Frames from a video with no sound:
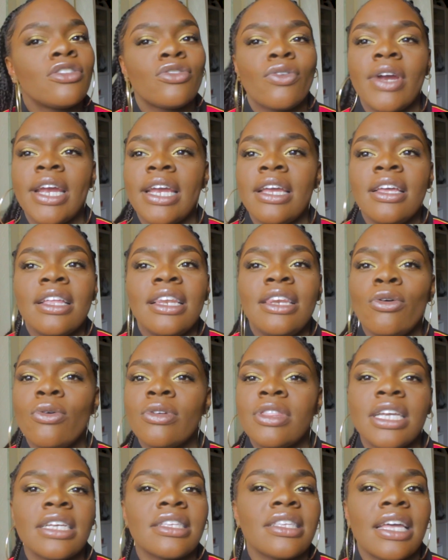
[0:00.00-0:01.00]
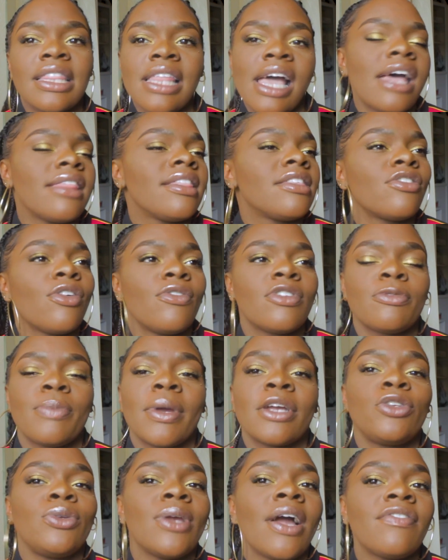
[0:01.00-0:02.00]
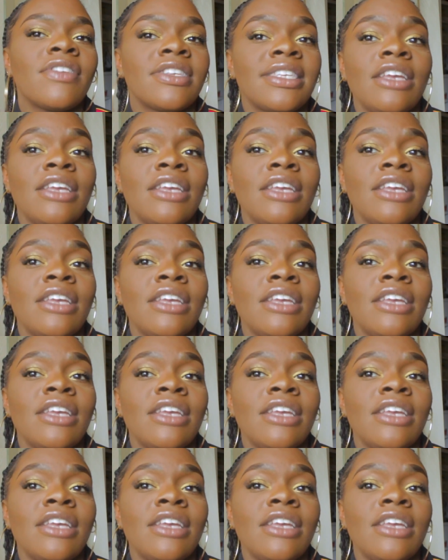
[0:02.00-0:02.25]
Sorry, little things like that, there's no respect. You have to